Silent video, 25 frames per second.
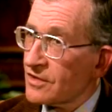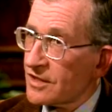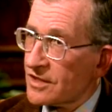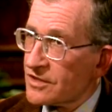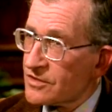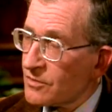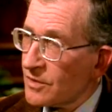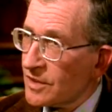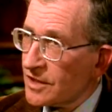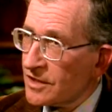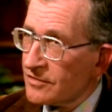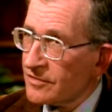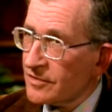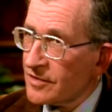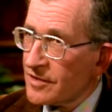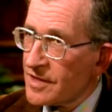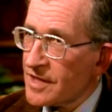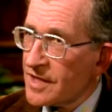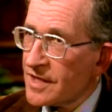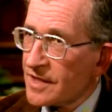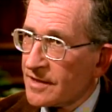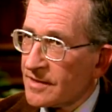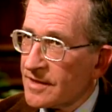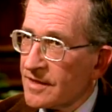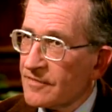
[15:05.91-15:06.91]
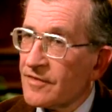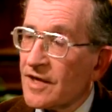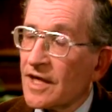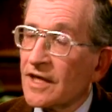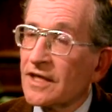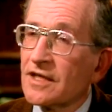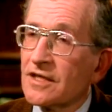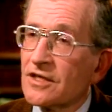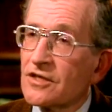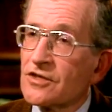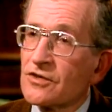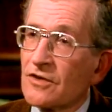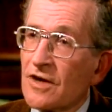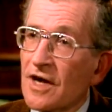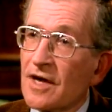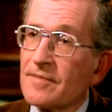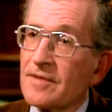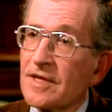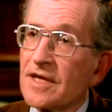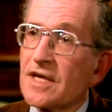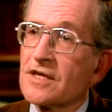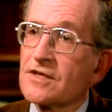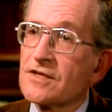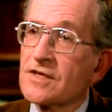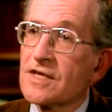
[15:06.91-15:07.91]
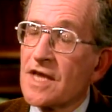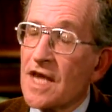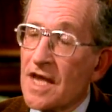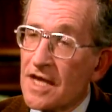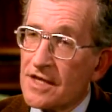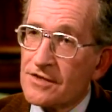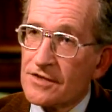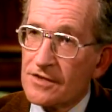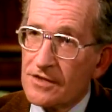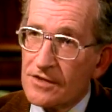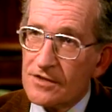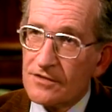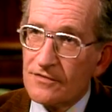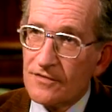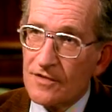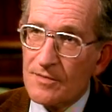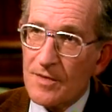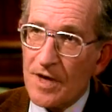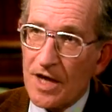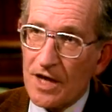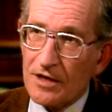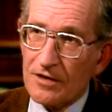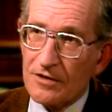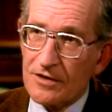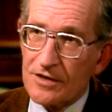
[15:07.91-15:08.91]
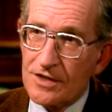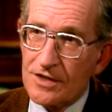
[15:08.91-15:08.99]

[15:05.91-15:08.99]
it's a wonderful thing. In fact, he described it as the essence of democracy.